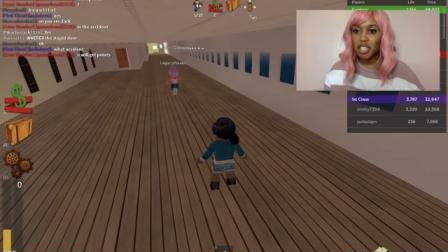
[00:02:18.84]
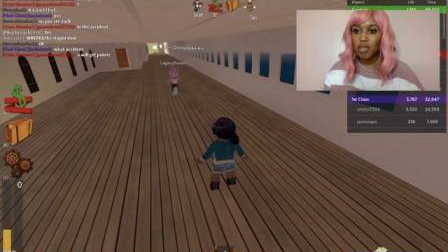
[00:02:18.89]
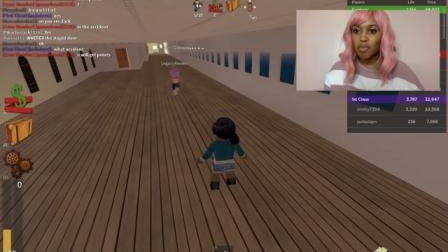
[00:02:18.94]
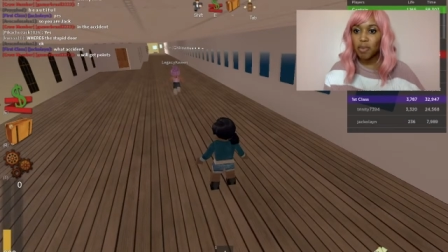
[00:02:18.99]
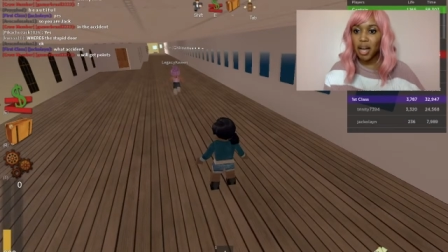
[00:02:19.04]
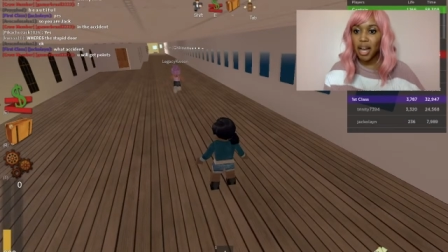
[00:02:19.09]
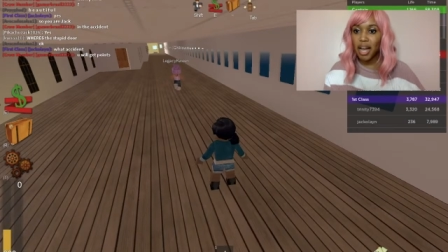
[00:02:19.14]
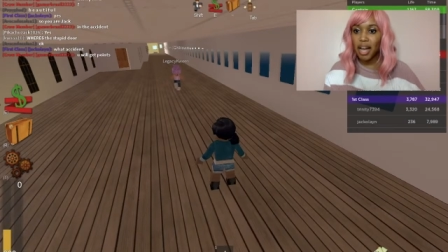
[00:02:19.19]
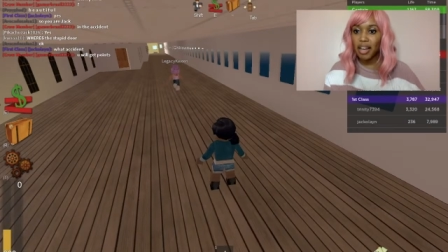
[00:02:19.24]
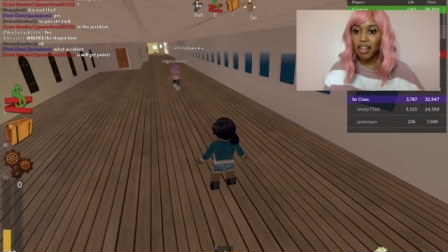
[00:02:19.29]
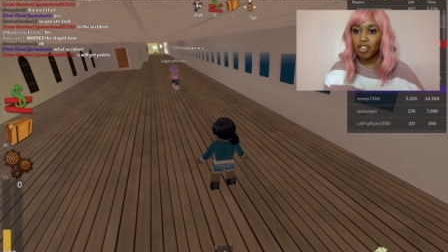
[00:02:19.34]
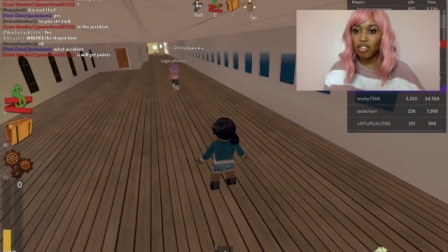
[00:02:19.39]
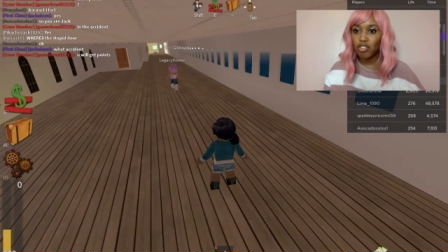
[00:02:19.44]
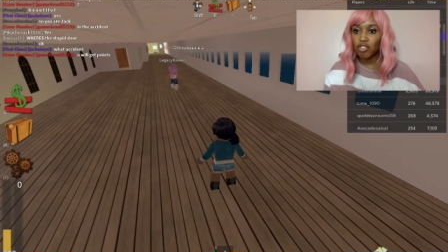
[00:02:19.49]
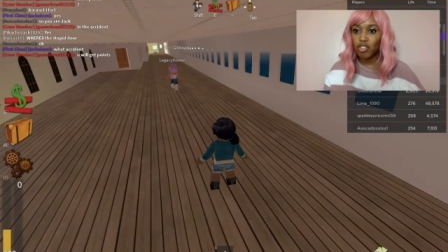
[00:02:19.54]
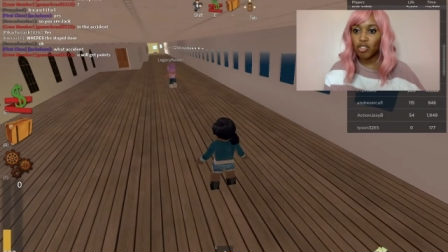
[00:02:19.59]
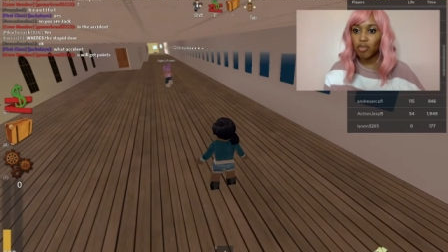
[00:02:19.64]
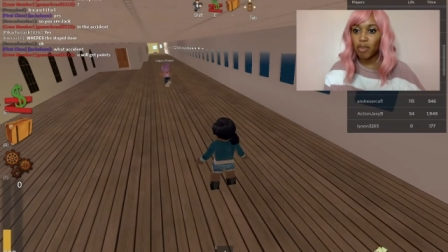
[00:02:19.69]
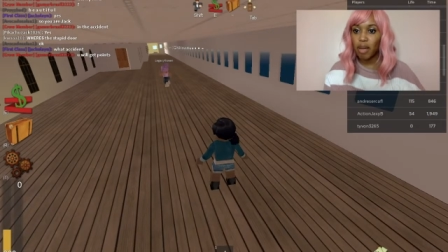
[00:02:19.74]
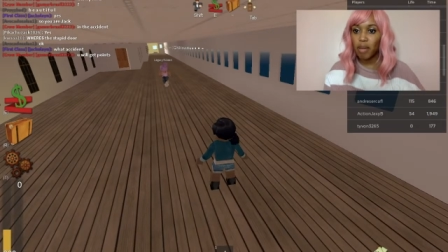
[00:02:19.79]
spot.
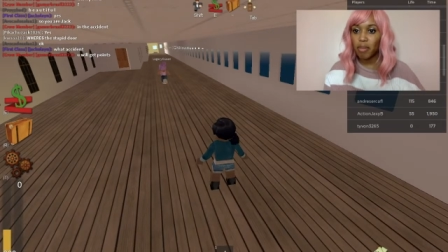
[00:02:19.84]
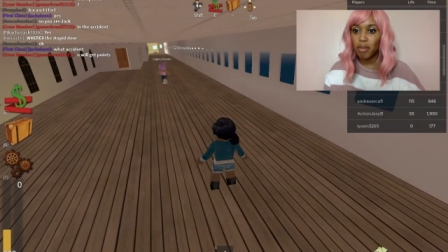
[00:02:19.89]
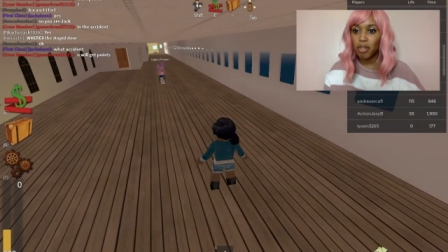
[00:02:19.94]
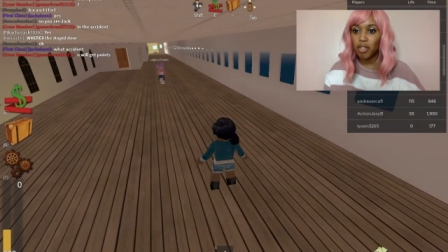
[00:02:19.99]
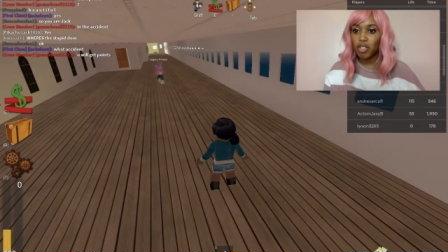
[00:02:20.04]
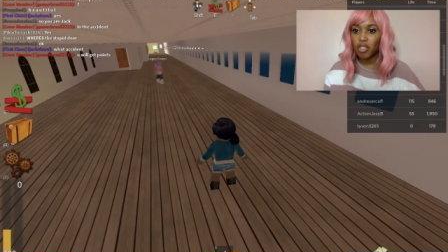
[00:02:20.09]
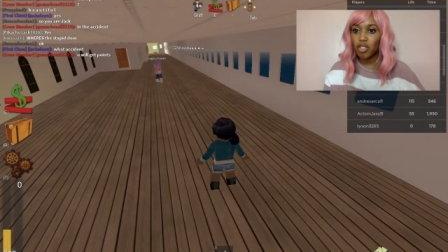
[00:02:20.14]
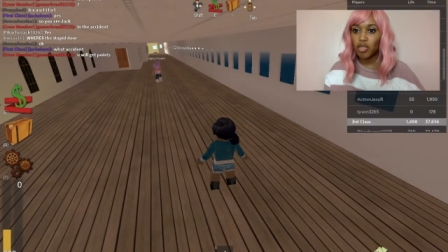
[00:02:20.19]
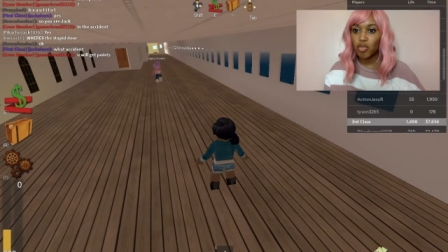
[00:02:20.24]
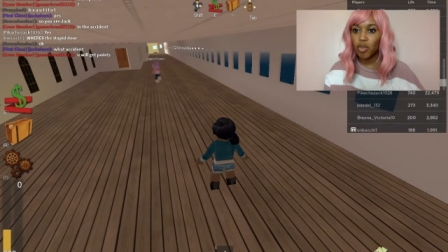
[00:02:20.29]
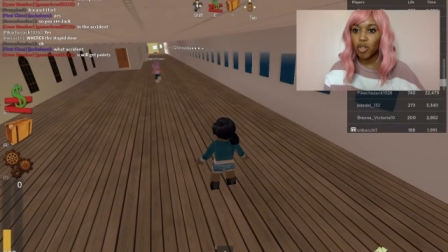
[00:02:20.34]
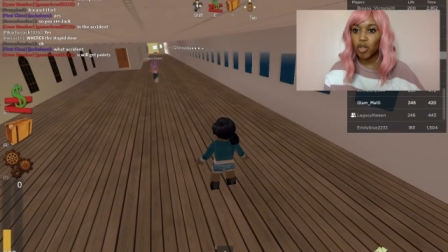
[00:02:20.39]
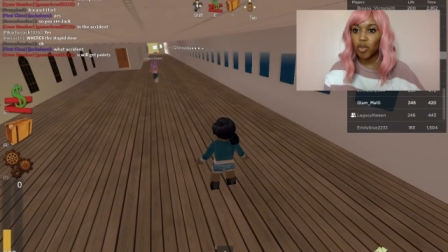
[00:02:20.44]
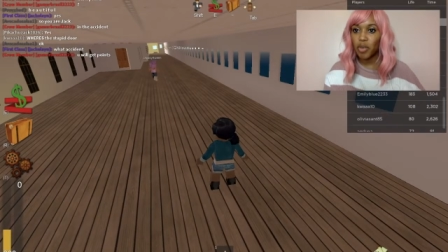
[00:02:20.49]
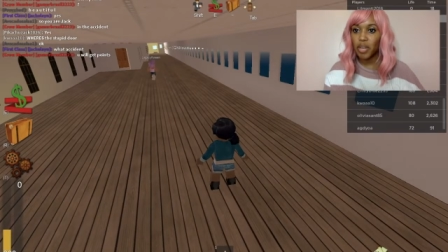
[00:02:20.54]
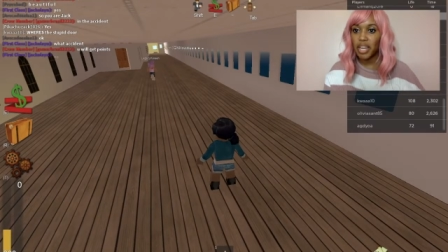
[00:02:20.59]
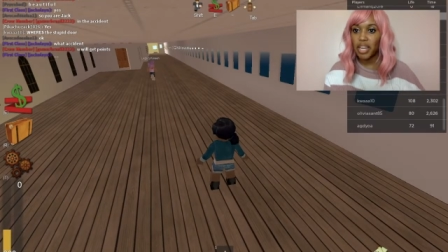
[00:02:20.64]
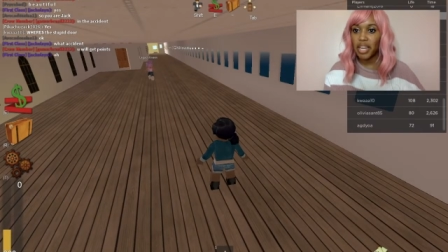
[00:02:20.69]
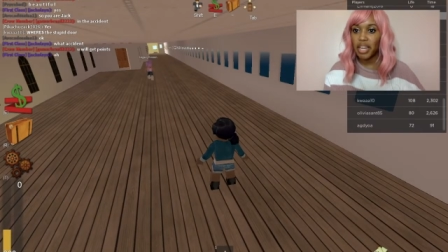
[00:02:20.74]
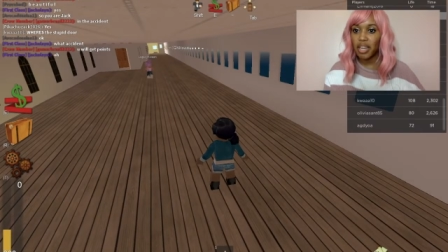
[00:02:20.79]
Crew members. What are
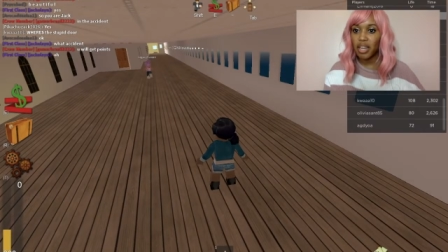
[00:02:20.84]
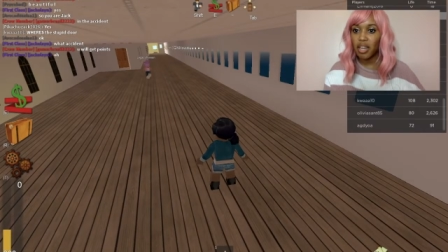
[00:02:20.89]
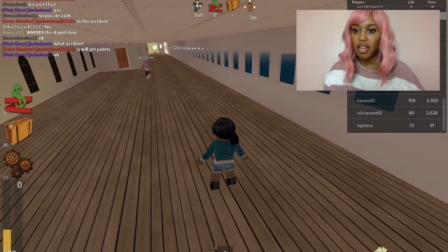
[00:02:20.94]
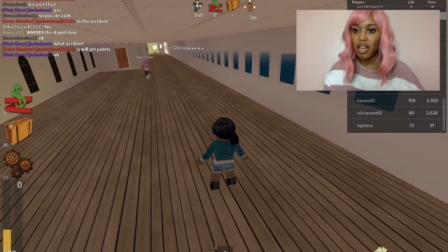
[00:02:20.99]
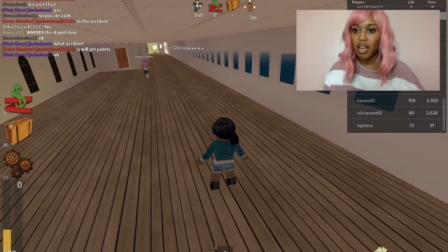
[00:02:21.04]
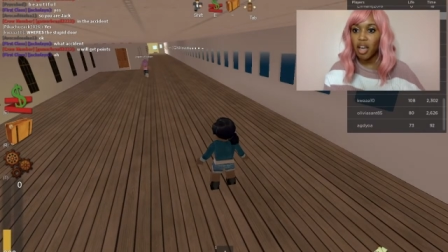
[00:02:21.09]
we?